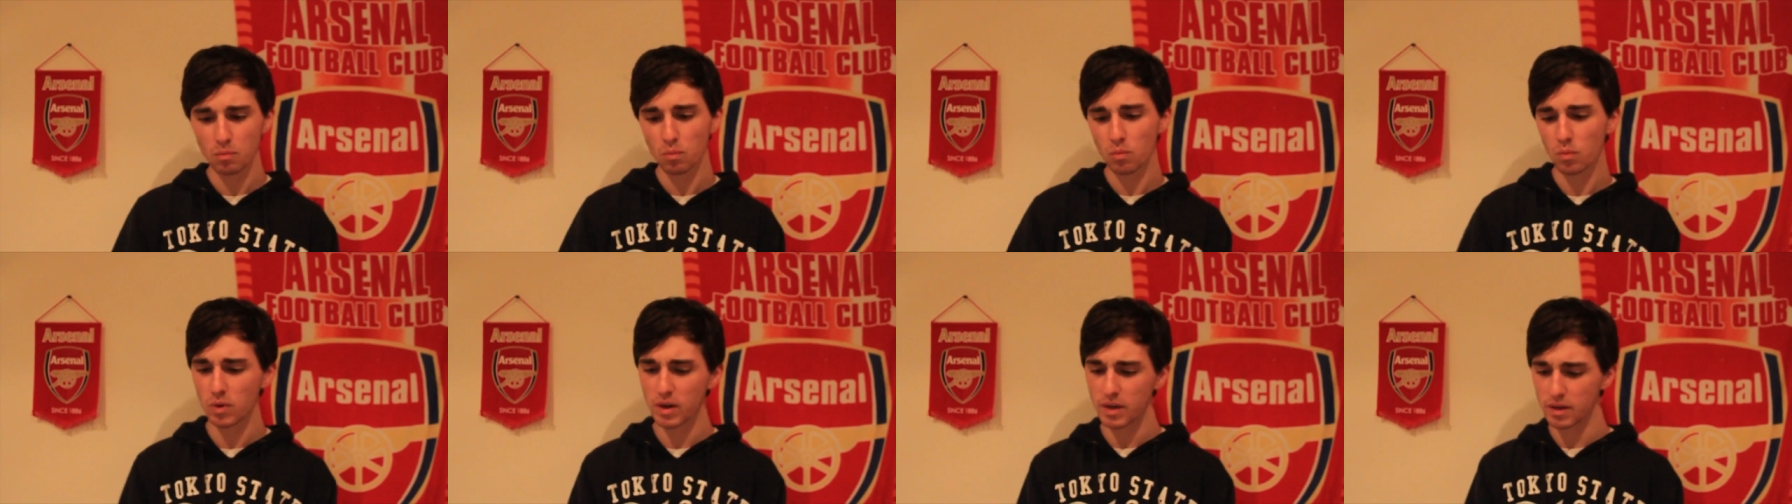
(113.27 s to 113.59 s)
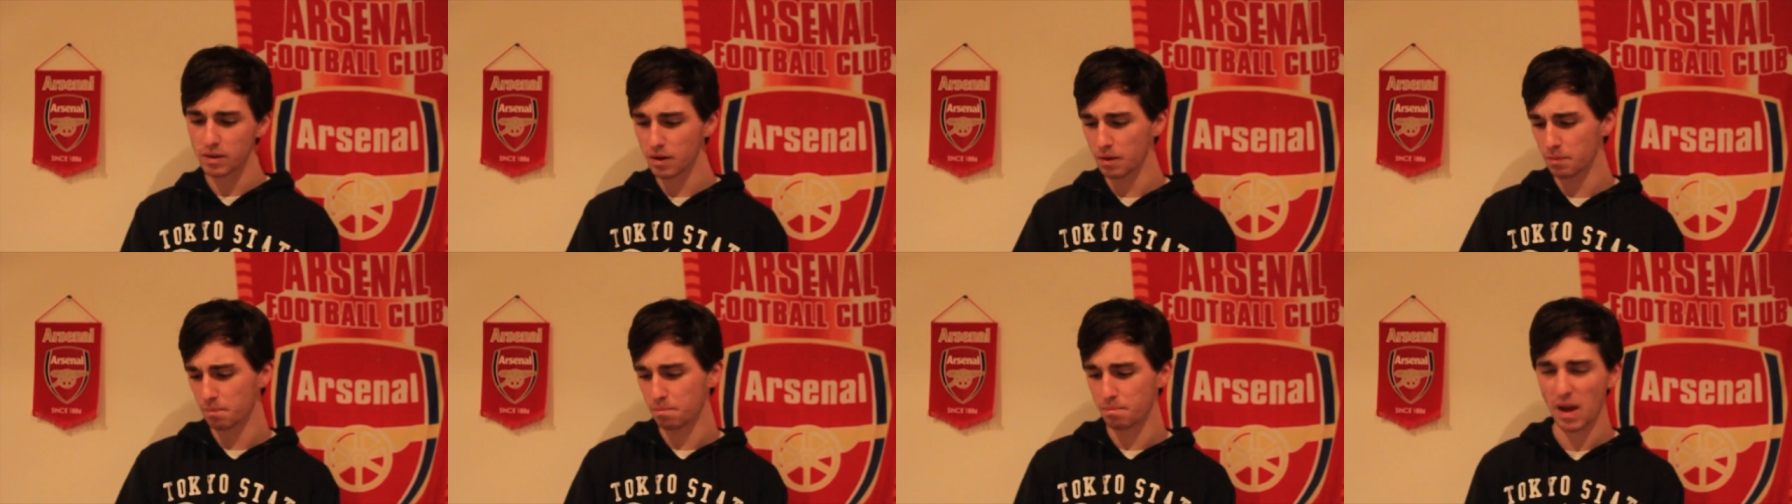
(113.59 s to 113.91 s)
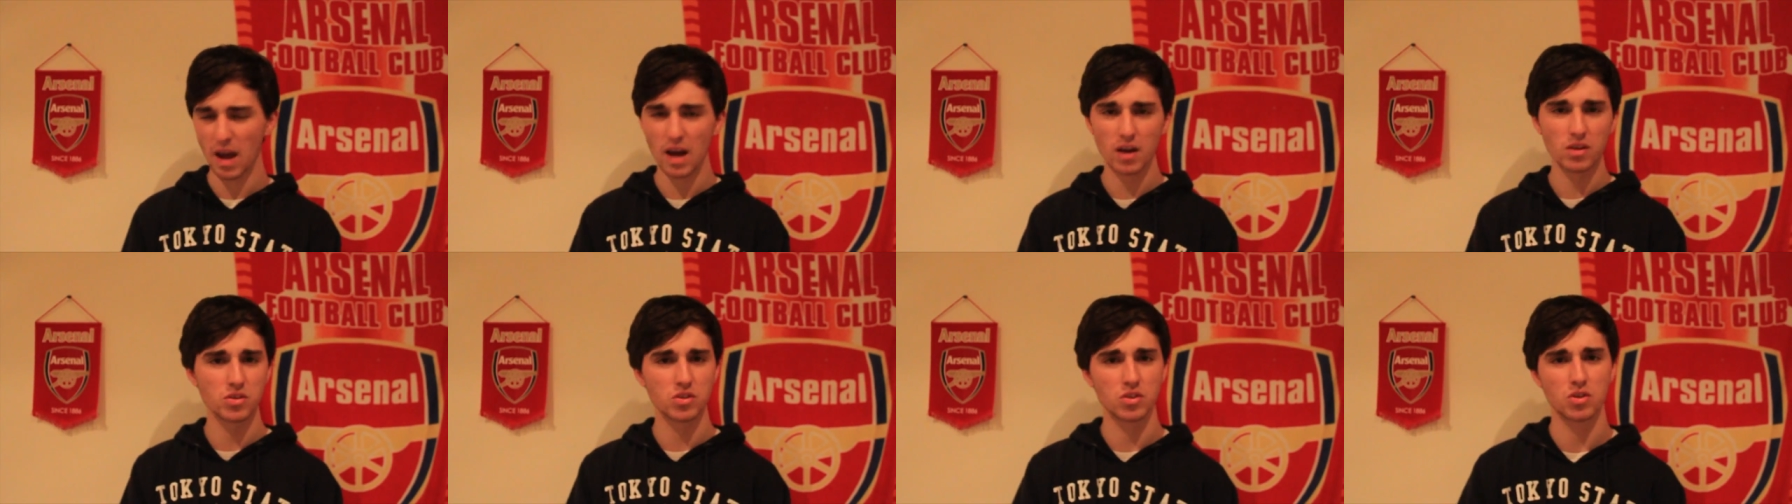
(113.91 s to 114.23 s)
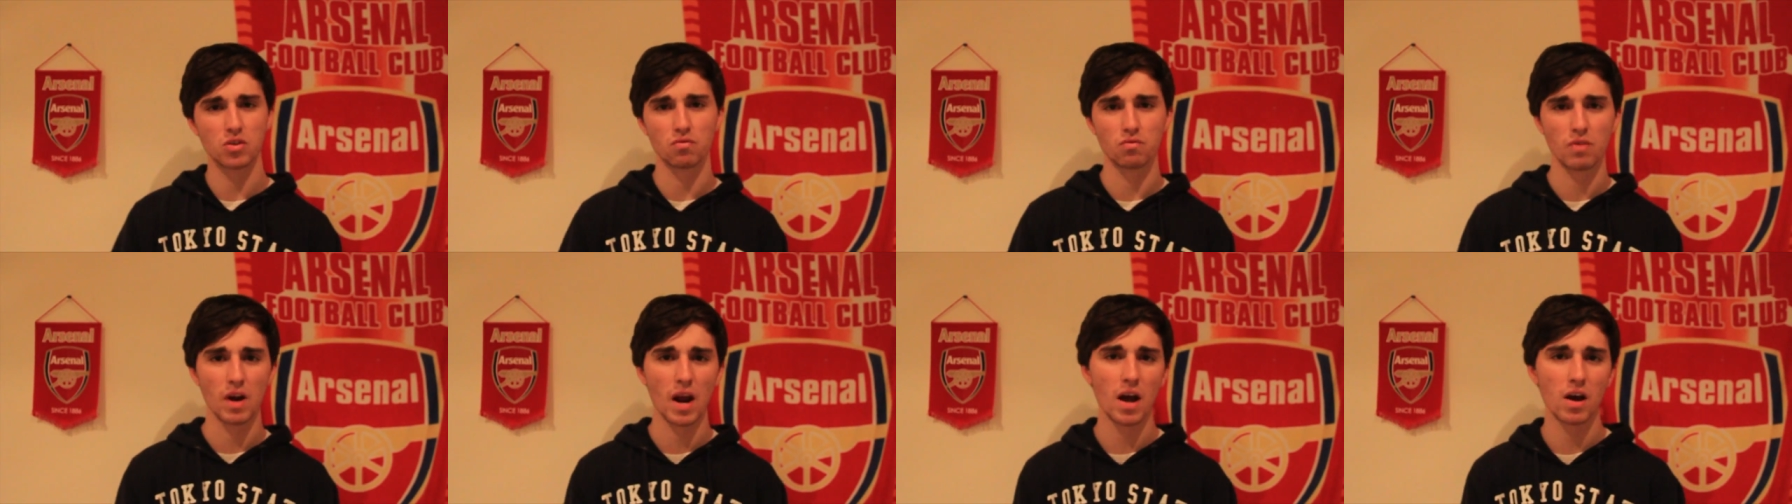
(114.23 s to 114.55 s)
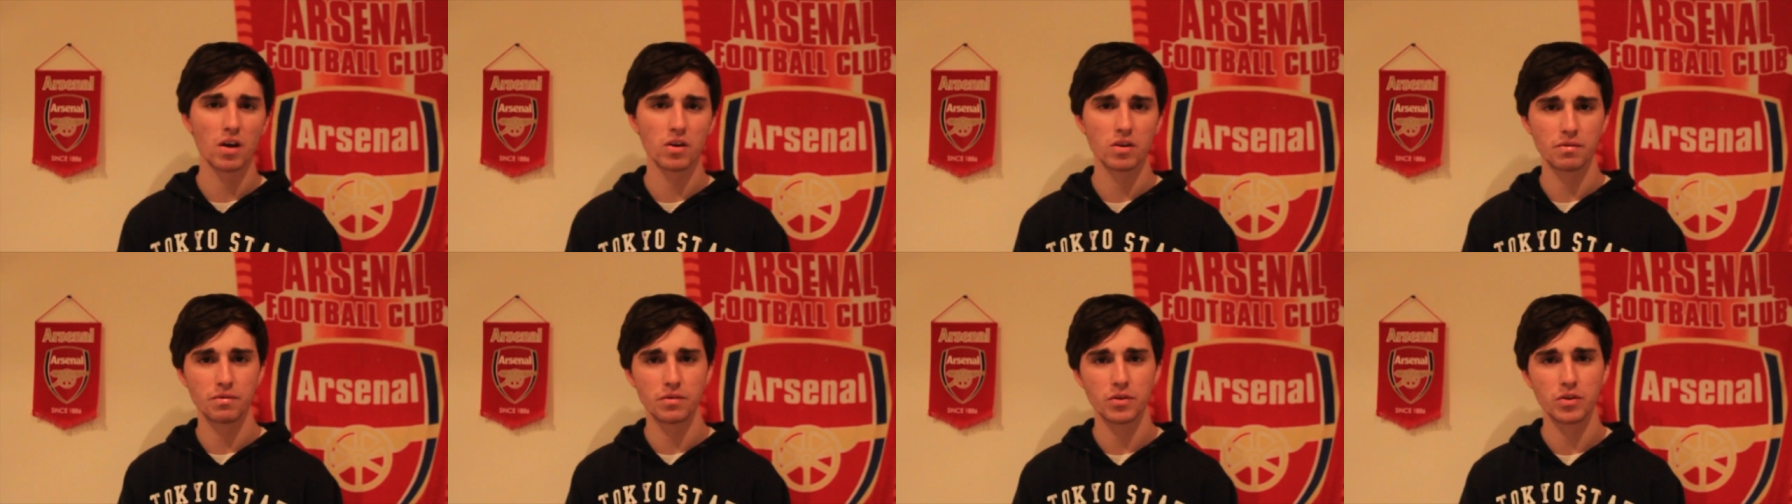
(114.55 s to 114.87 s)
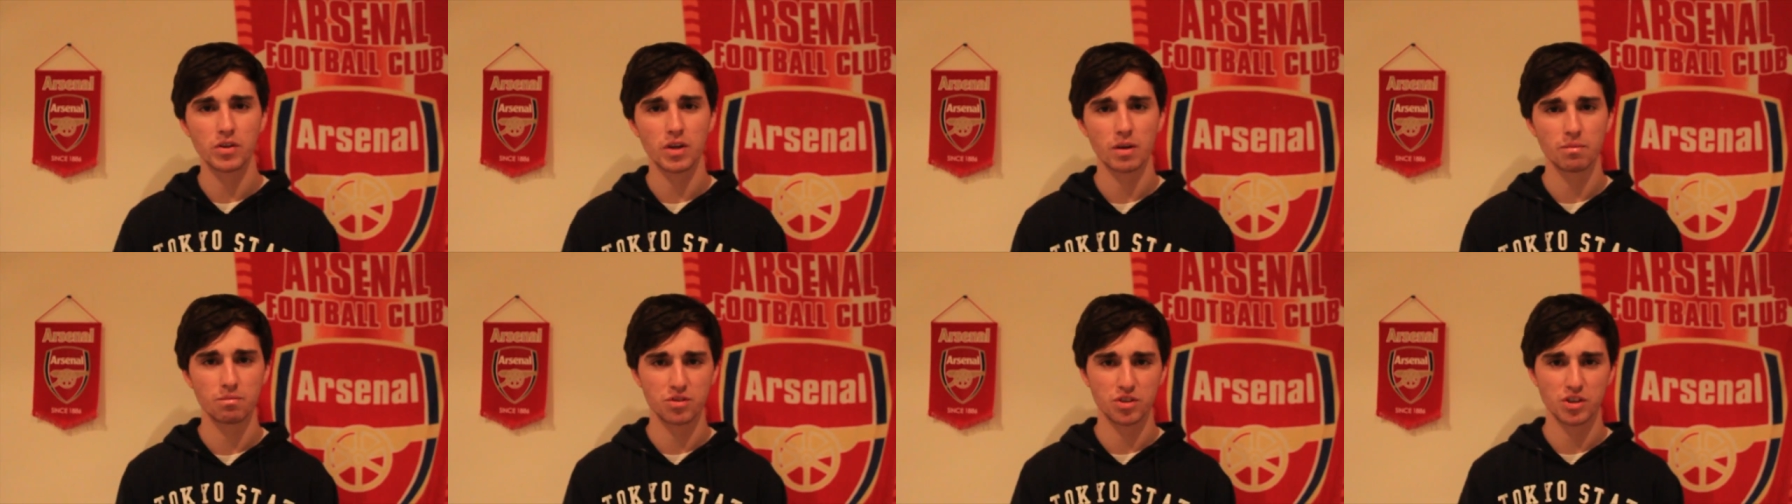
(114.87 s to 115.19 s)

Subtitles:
It bounced around a few times.